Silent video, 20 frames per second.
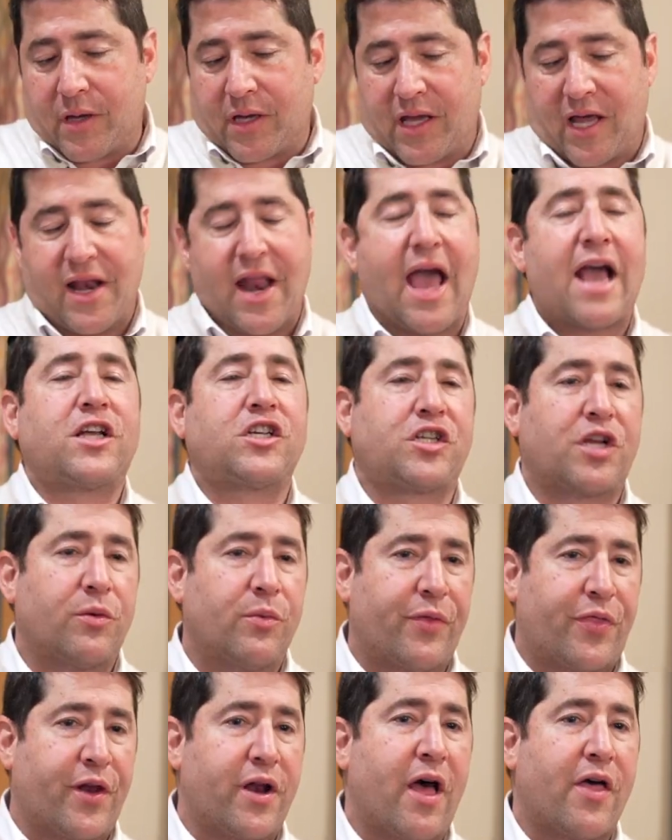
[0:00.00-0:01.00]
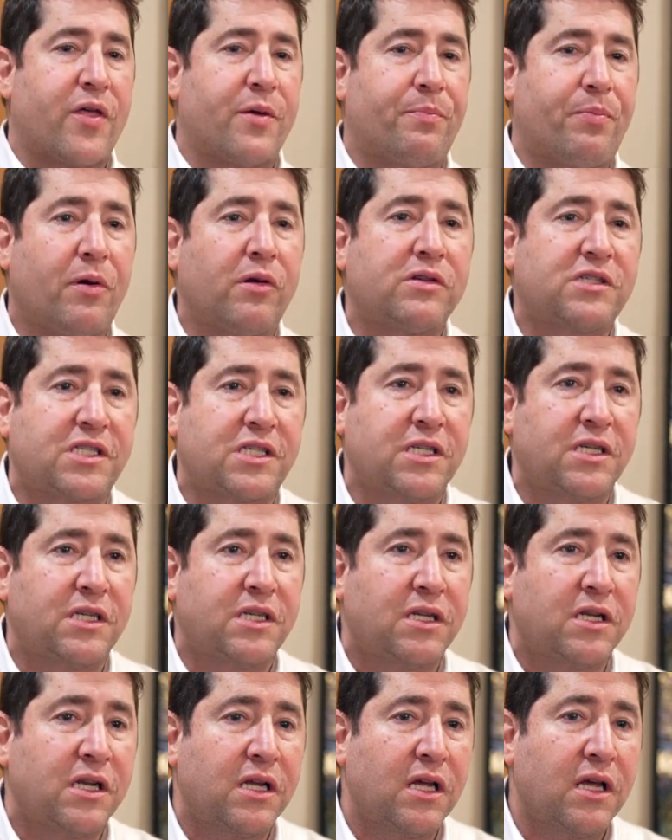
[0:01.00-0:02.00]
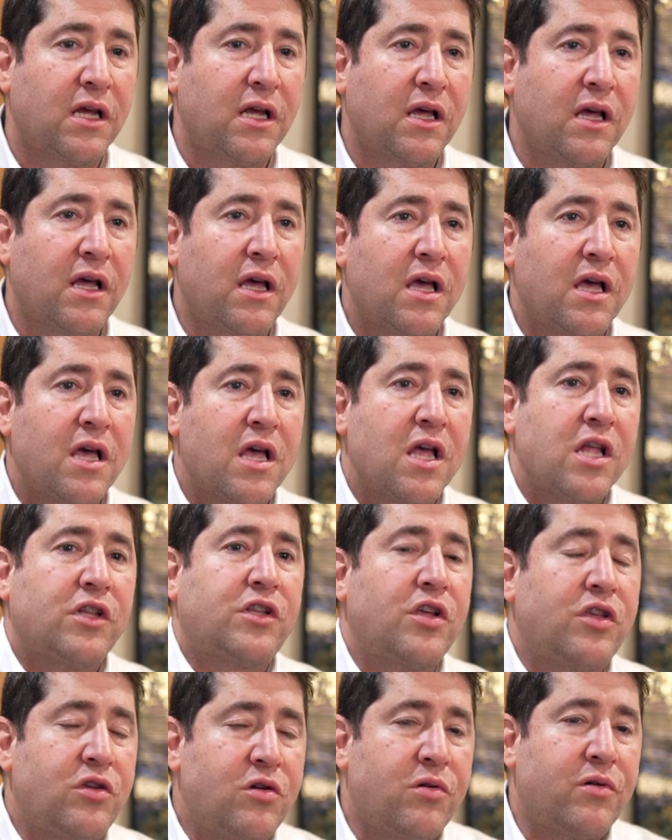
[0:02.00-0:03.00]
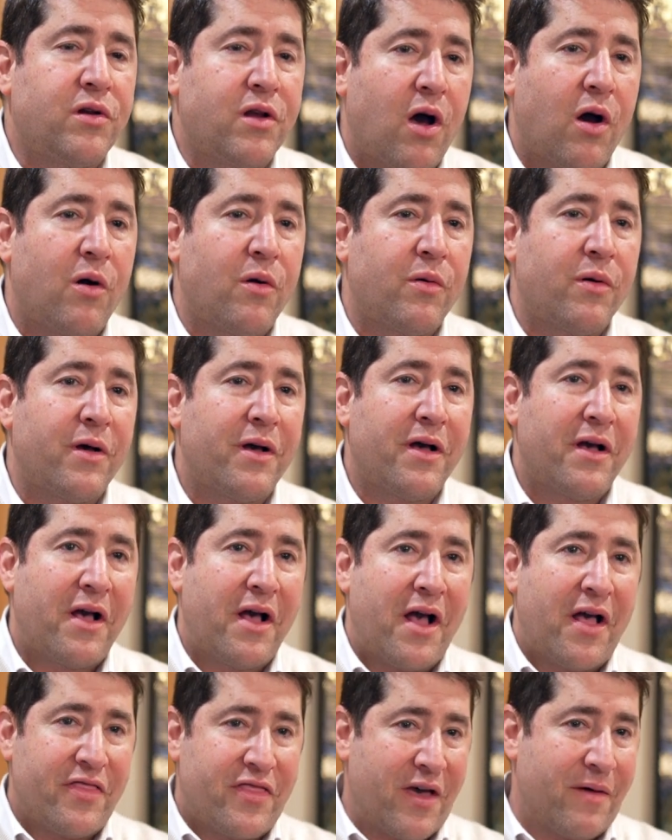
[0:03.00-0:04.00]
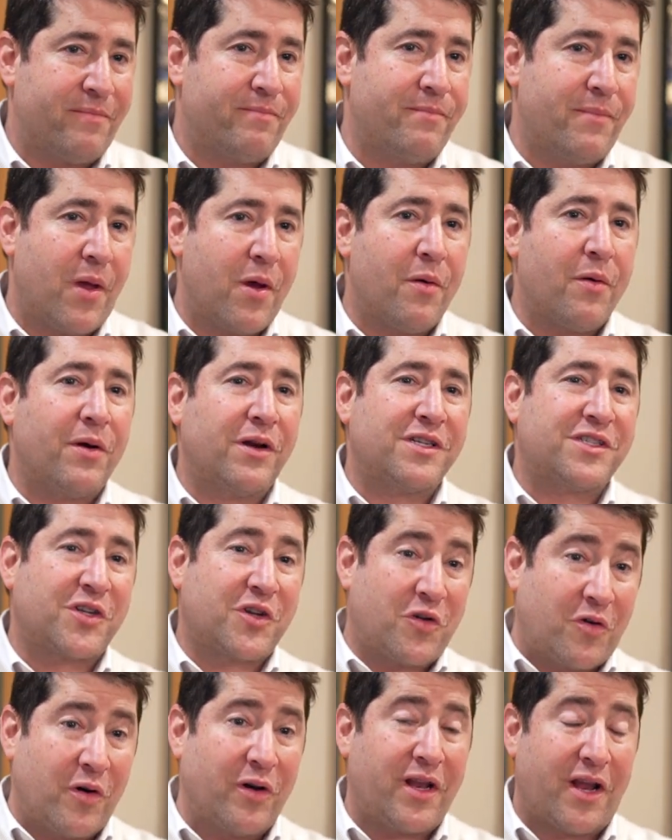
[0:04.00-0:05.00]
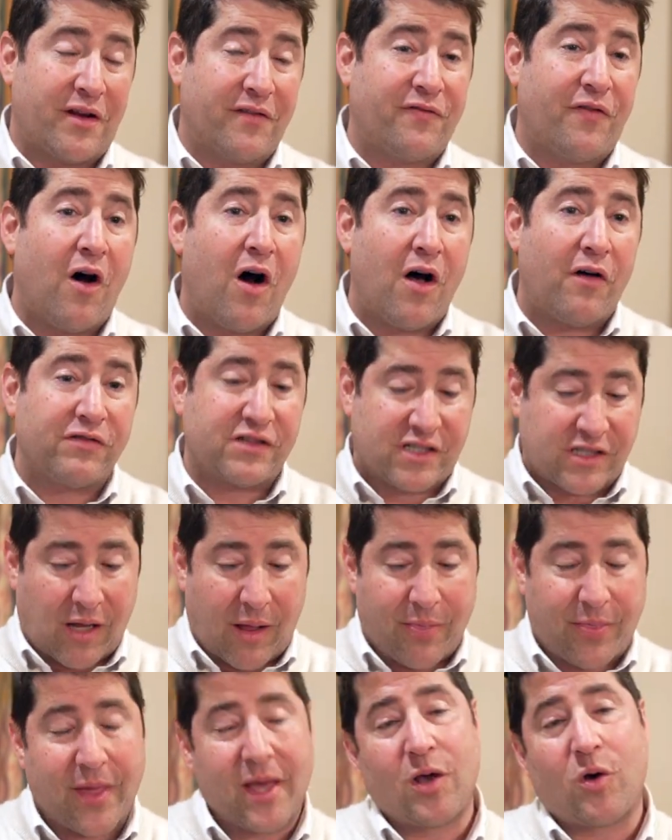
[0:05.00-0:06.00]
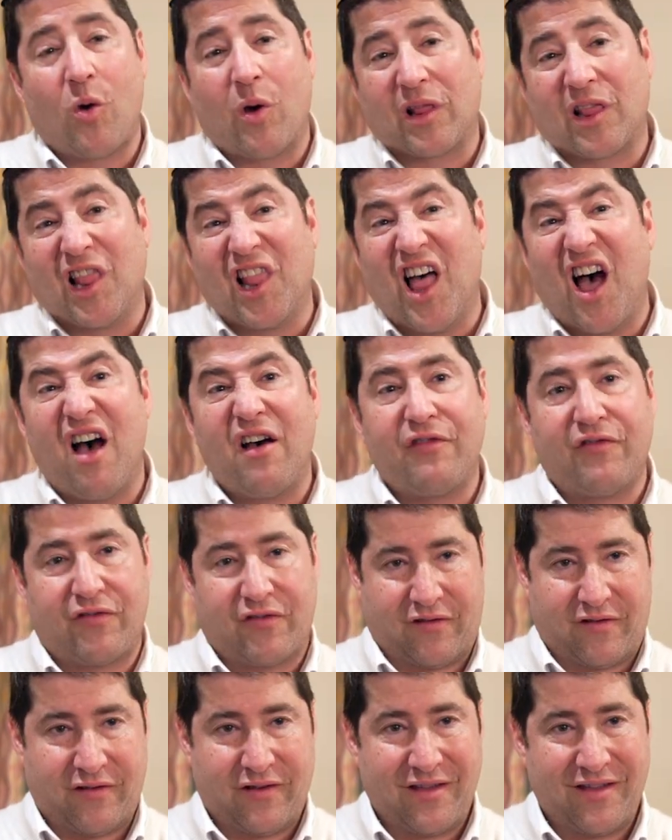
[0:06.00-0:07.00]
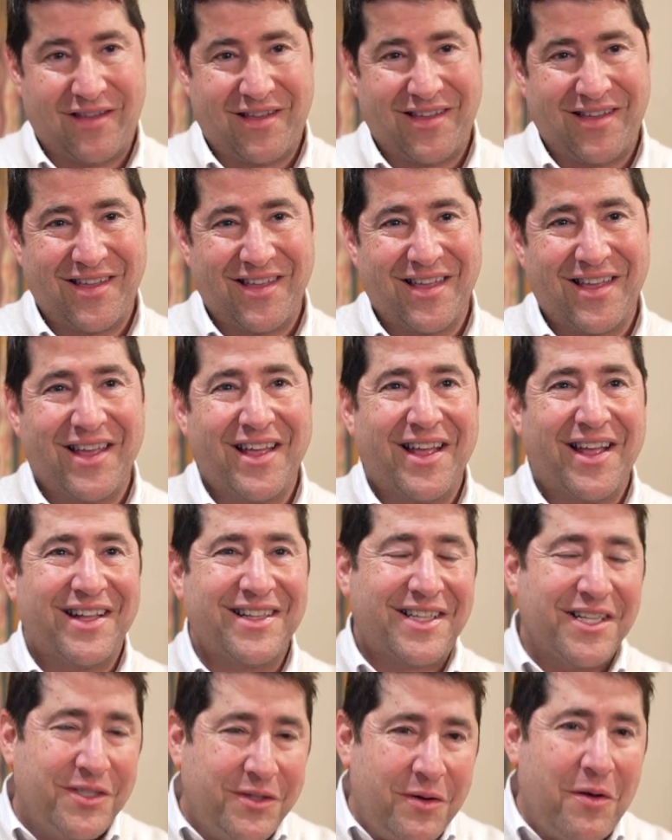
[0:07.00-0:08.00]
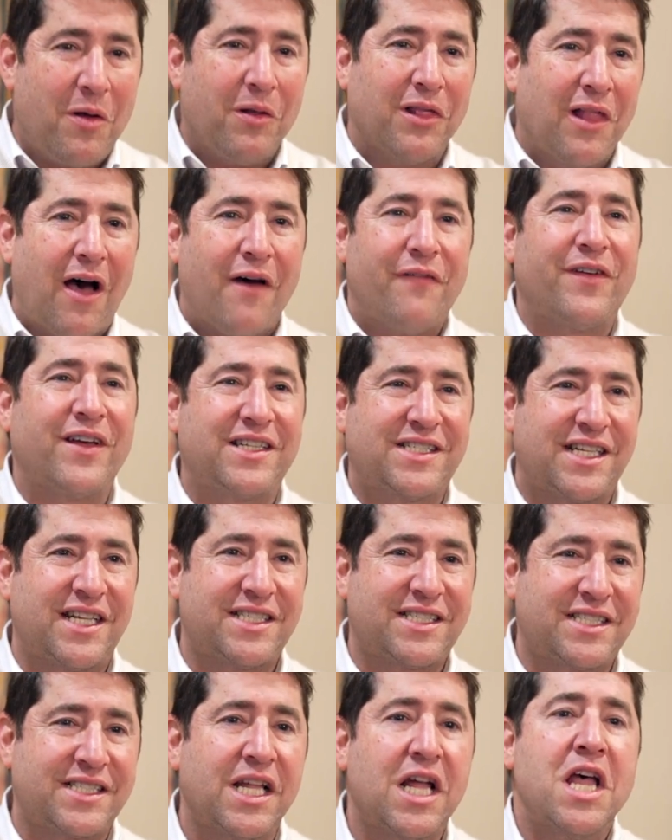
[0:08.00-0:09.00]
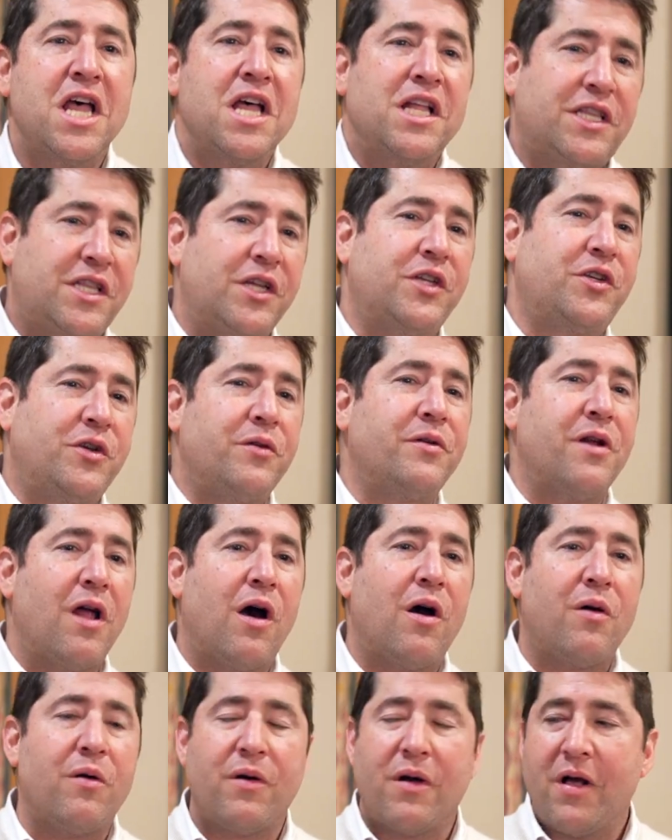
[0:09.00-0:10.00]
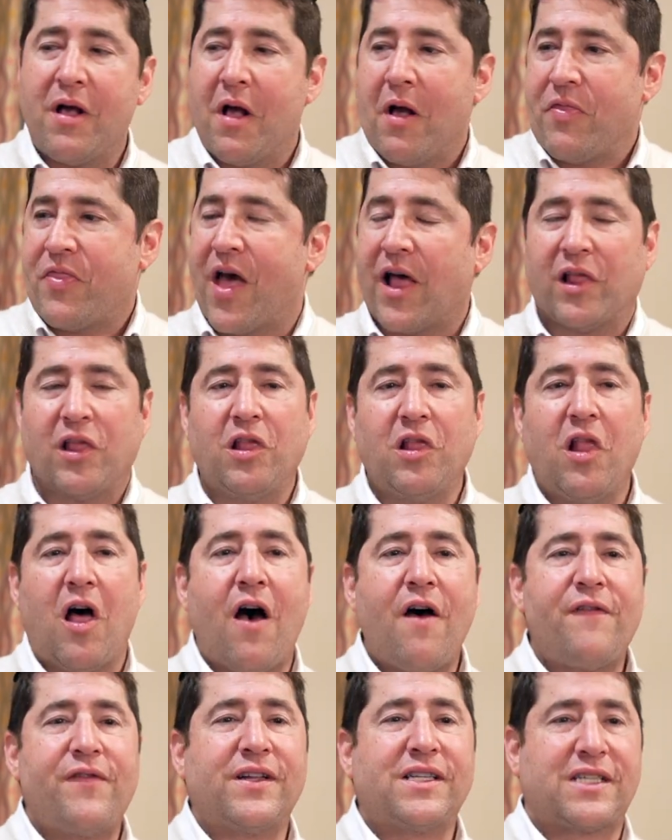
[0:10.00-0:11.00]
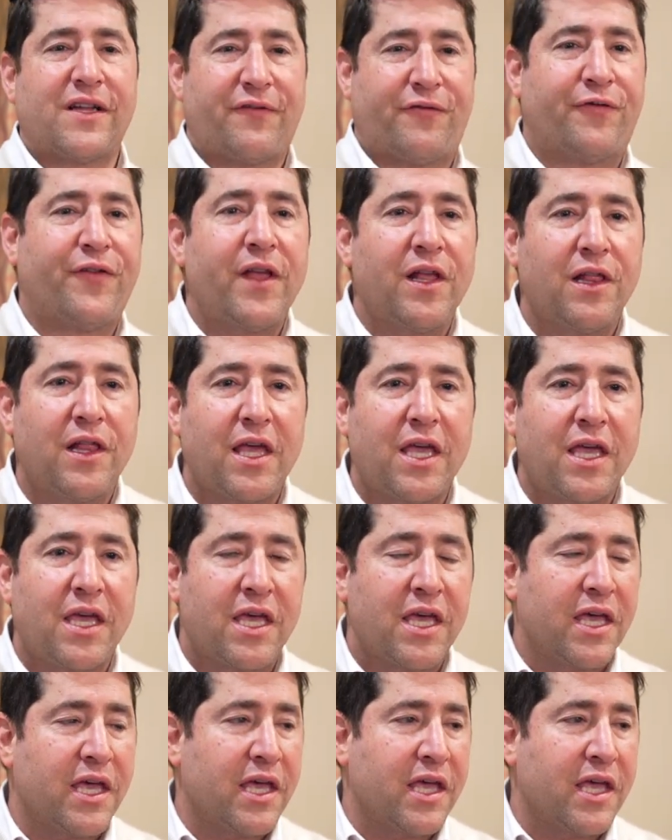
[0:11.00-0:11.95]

connection with another person. Do you know that marriage could involve something called love? Did you know love exists? Did you know that love is a feeling